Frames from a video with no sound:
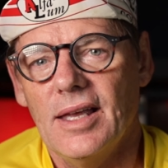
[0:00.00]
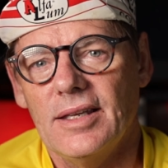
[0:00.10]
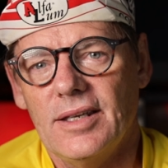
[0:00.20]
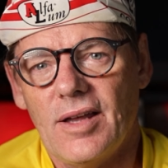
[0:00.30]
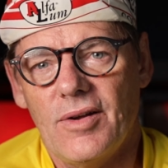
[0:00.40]

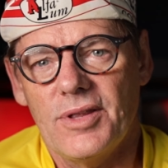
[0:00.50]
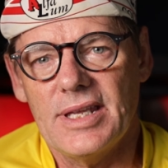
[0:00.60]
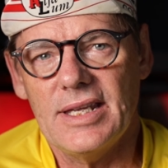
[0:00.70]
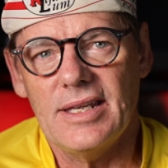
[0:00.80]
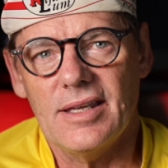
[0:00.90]

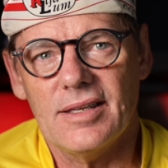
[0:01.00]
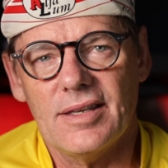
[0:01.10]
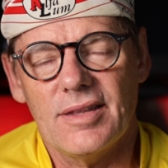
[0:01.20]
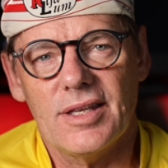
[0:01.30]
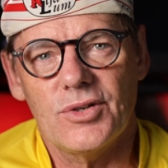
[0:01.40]
the
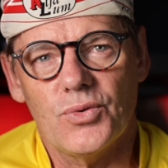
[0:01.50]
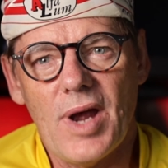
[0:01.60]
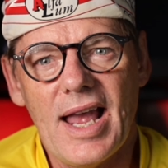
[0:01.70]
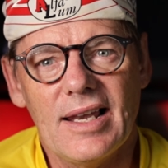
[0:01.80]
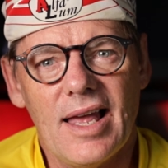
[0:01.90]

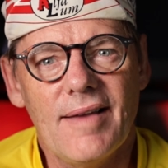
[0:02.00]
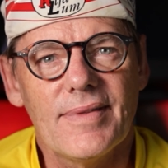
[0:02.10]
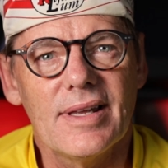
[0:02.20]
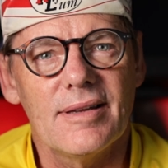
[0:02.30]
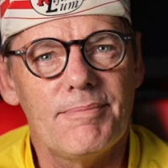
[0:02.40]
derailleur
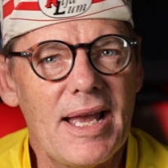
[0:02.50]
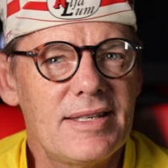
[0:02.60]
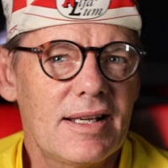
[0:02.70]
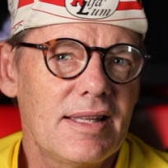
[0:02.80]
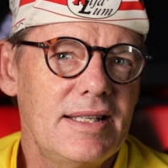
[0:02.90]

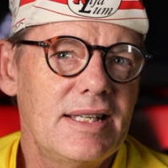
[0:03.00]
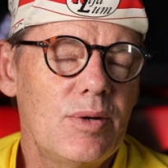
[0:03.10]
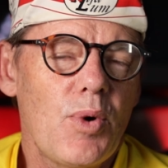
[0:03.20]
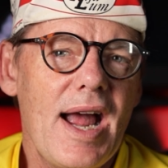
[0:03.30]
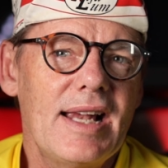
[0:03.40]
basically
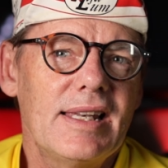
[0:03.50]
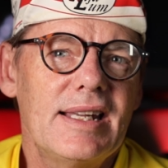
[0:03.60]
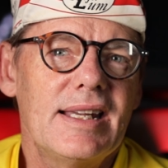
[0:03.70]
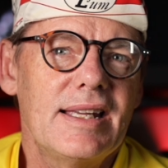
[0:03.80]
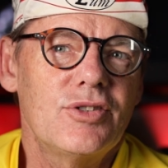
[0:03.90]

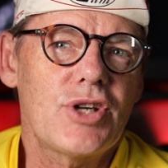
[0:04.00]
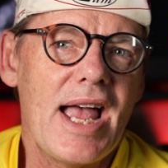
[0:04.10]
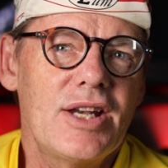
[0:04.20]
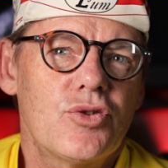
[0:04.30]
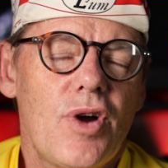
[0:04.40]
derailing and
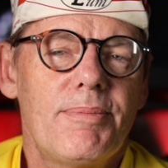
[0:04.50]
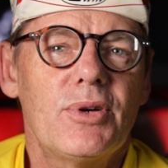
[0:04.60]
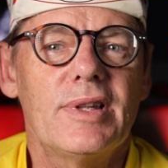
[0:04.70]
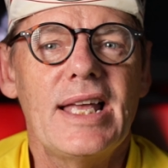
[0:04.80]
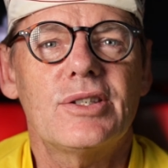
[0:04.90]
chain drop
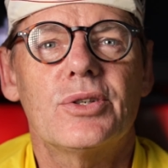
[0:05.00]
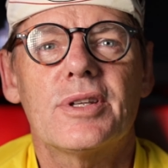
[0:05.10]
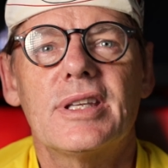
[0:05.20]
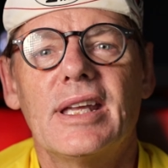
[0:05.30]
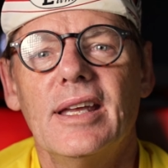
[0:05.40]
and all that sort
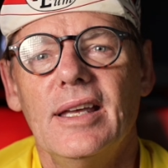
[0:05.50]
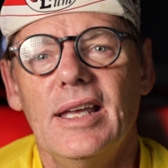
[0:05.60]
of thing.